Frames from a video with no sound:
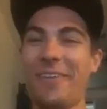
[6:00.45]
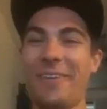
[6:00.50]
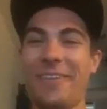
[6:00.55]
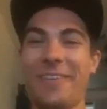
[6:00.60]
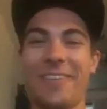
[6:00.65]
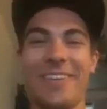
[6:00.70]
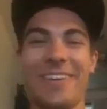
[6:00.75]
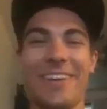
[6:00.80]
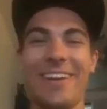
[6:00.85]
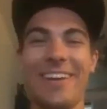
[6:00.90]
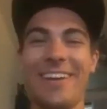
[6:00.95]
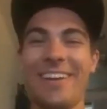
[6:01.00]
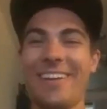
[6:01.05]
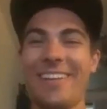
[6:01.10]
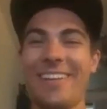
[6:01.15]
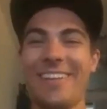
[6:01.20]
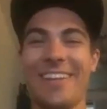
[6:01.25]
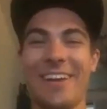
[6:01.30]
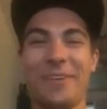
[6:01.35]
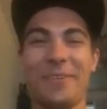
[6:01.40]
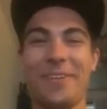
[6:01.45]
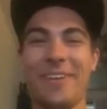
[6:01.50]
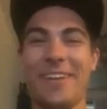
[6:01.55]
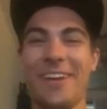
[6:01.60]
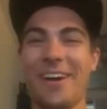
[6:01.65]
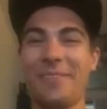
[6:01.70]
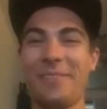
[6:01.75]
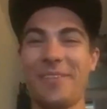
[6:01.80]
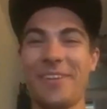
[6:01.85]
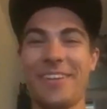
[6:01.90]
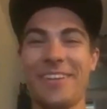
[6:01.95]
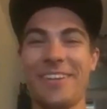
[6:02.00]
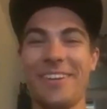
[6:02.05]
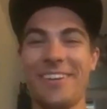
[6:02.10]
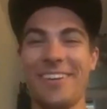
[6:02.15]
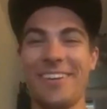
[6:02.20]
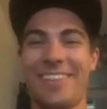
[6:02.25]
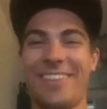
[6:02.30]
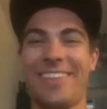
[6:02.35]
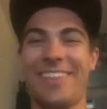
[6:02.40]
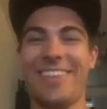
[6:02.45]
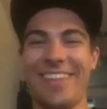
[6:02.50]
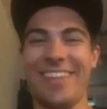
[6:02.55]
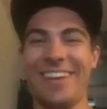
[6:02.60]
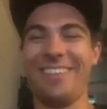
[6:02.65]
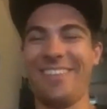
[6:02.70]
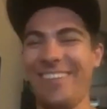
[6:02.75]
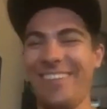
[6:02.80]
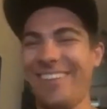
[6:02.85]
dude. That would not be good. That